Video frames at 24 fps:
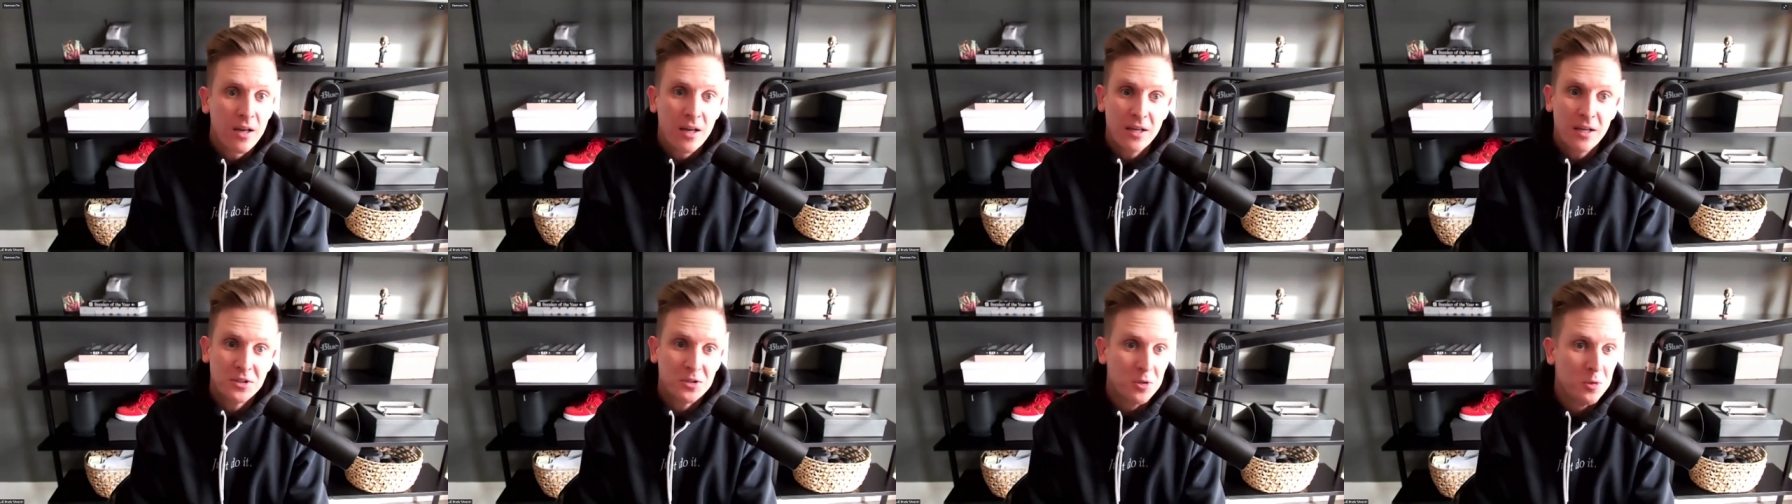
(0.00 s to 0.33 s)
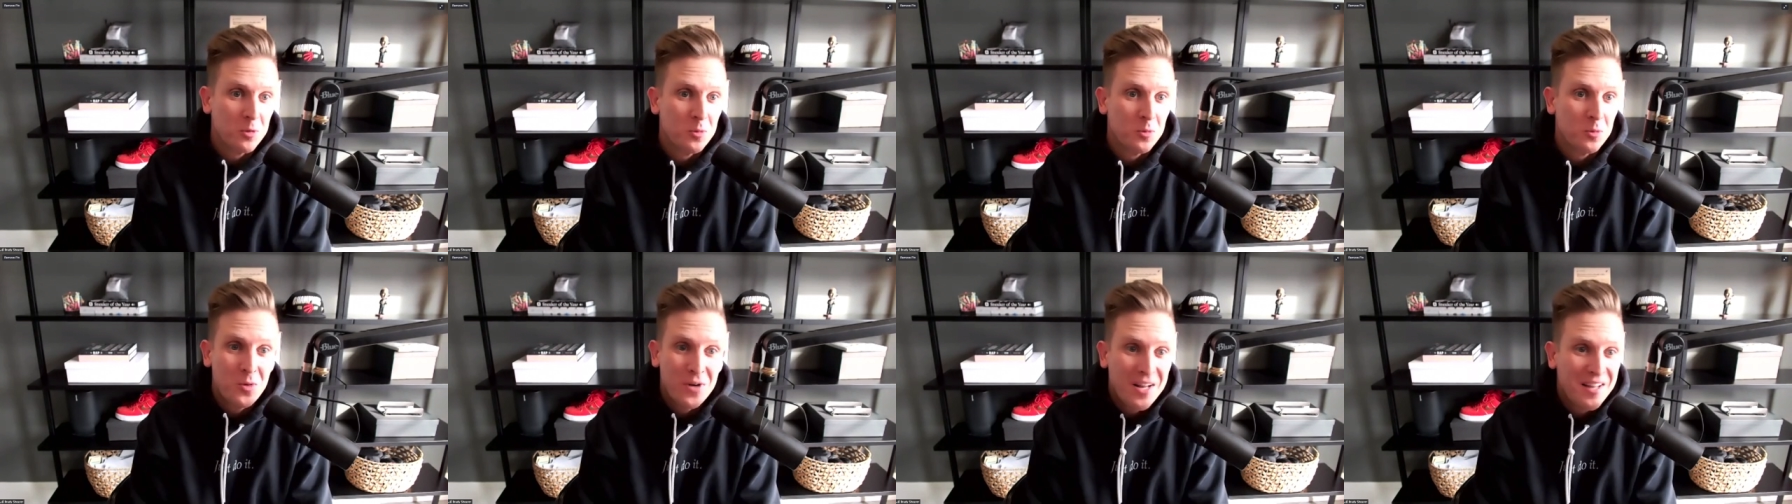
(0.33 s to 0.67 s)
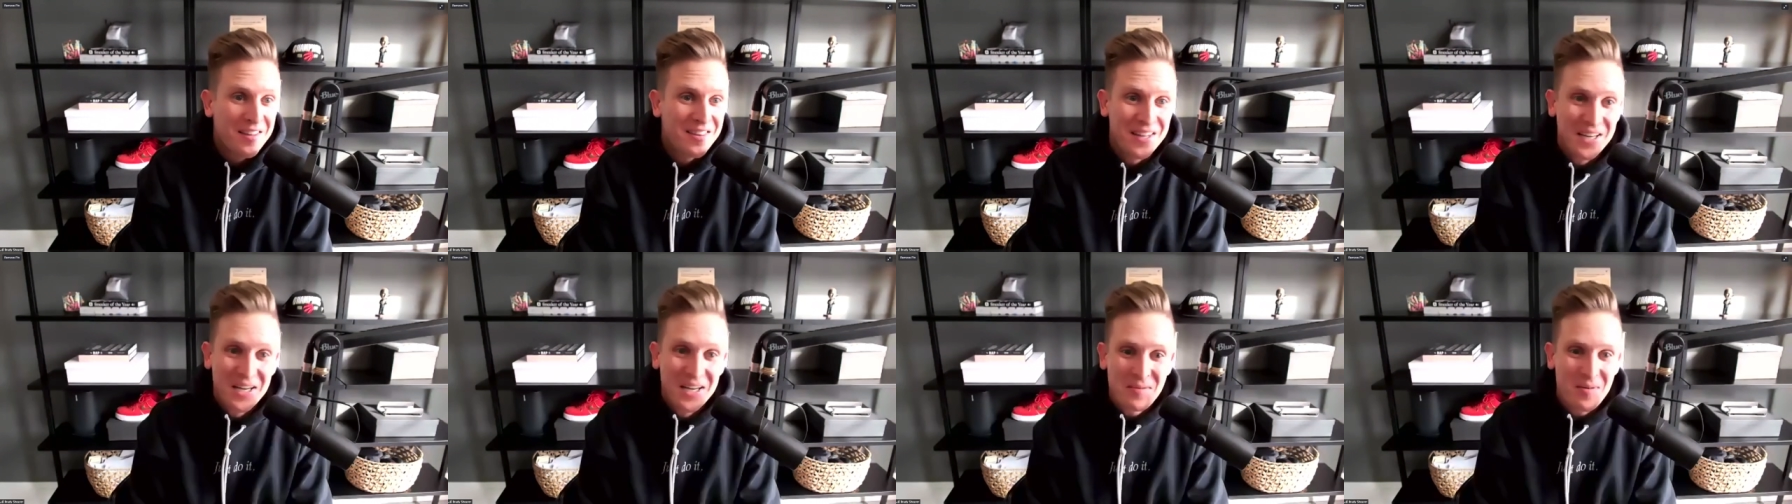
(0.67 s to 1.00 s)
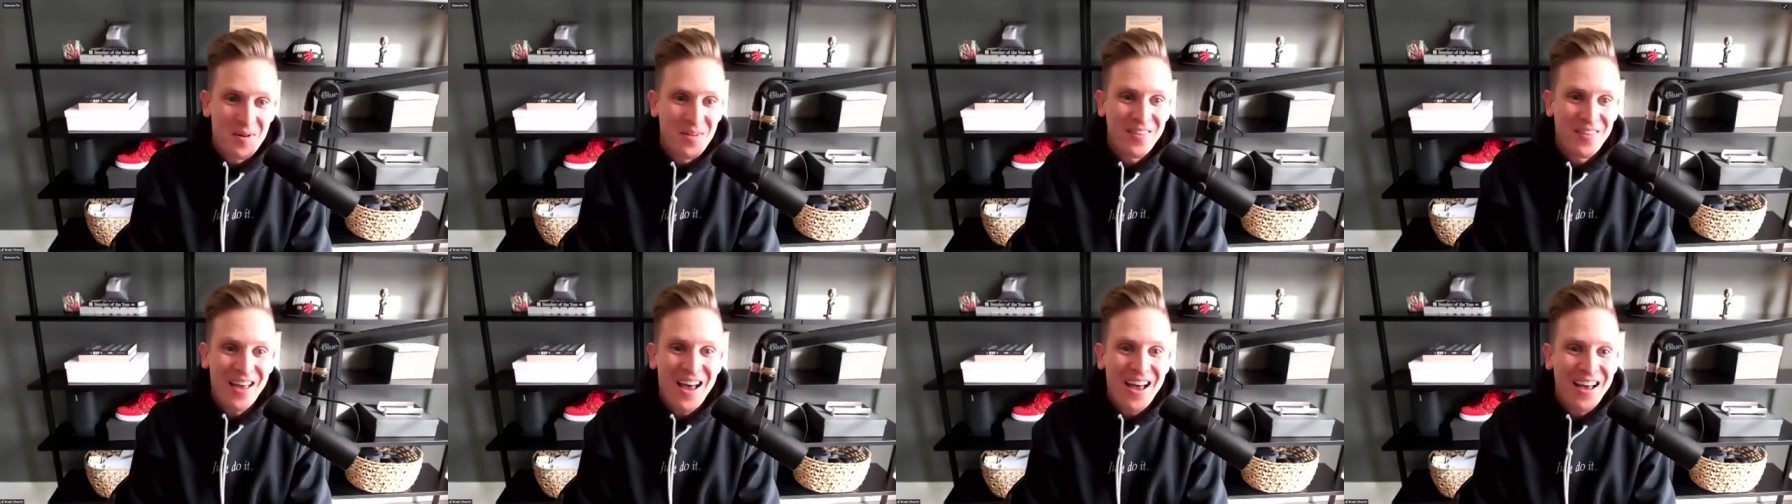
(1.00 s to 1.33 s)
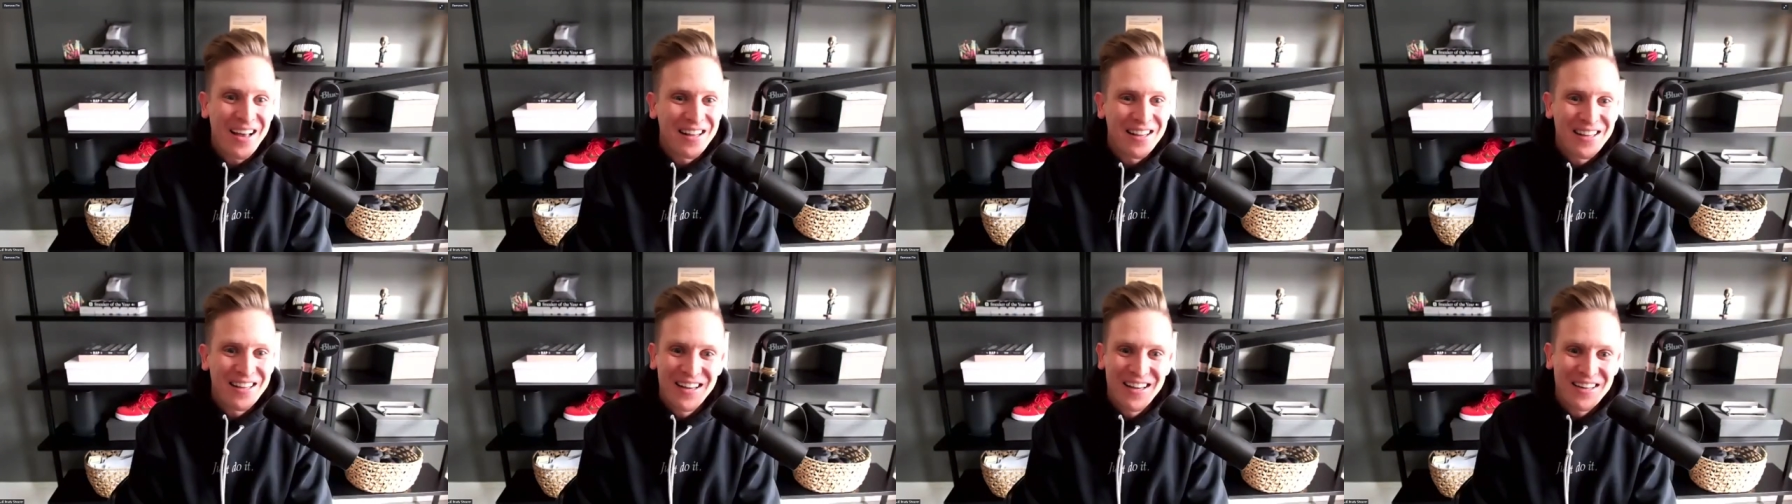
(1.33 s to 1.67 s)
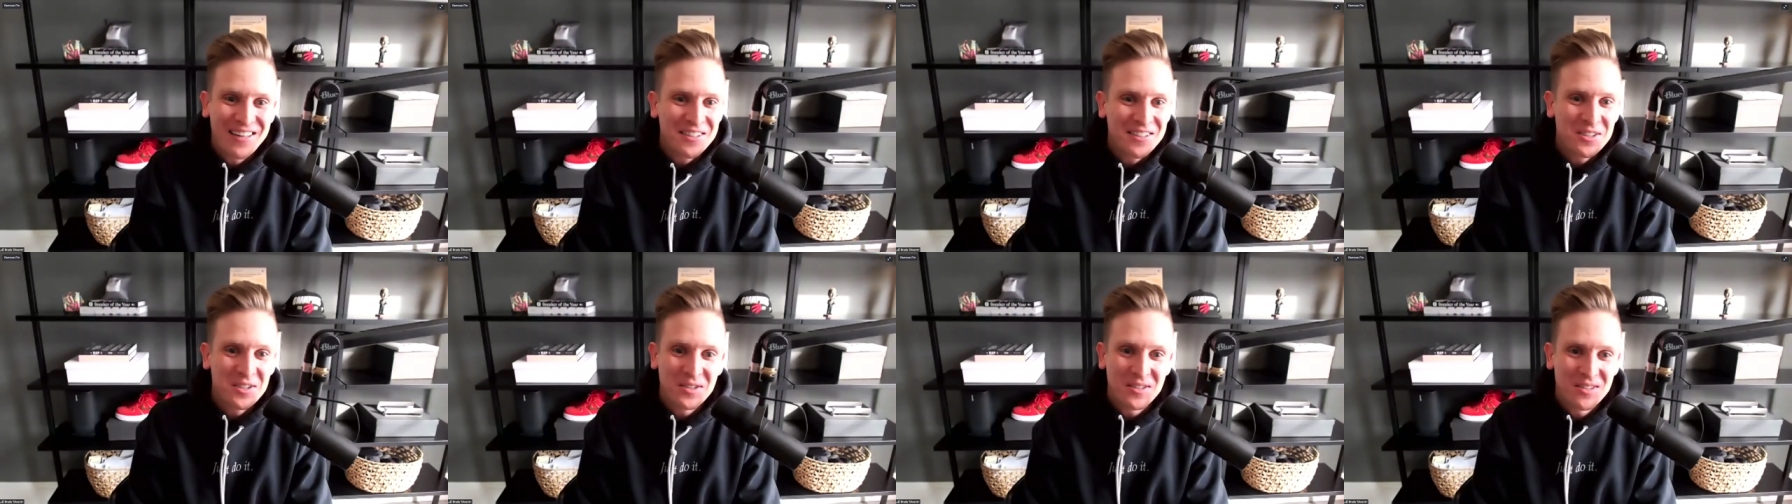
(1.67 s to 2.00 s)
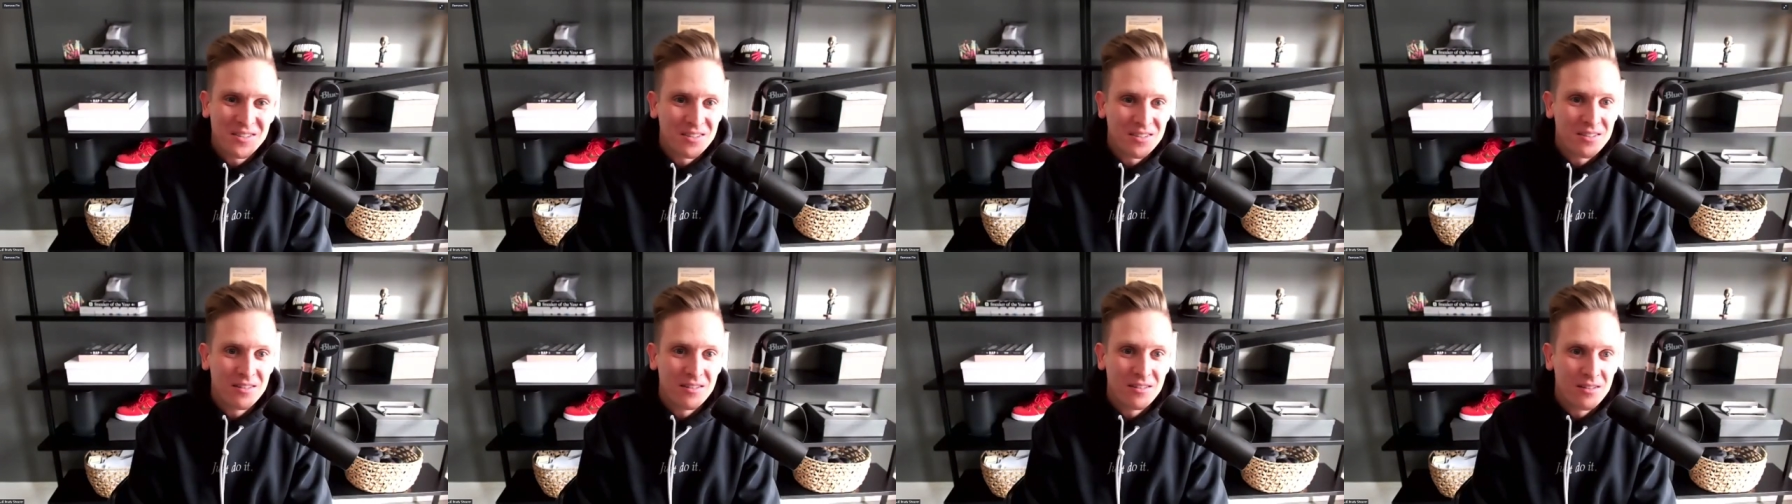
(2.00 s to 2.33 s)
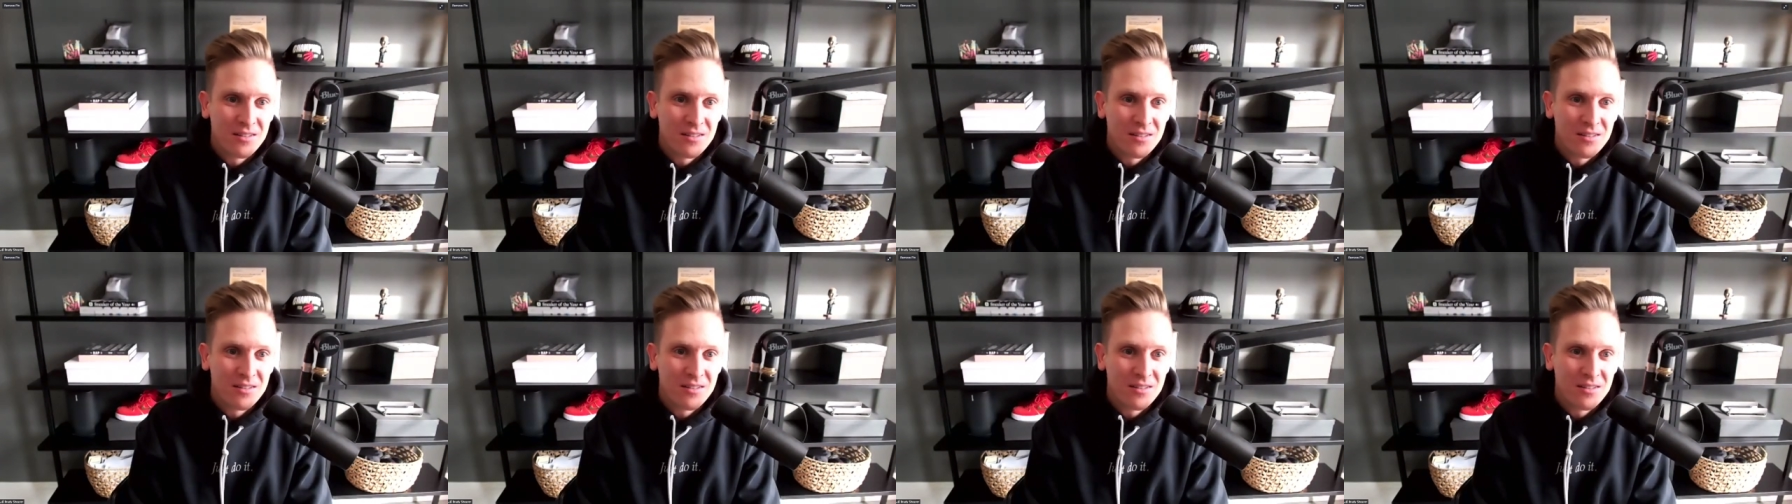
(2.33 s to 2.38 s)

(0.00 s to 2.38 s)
So when I think about that, like it's just